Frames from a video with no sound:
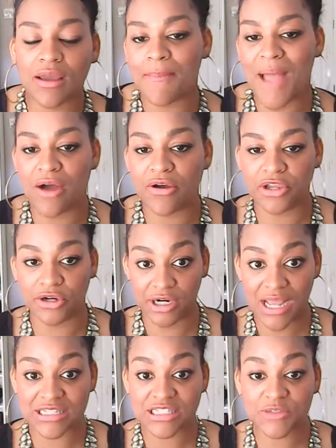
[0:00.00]
about your
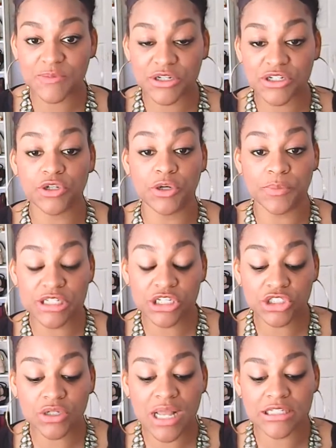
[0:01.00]
customers or your
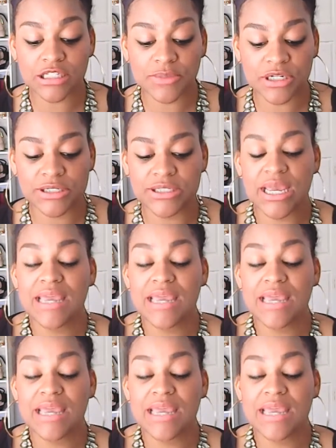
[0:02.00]
potential customers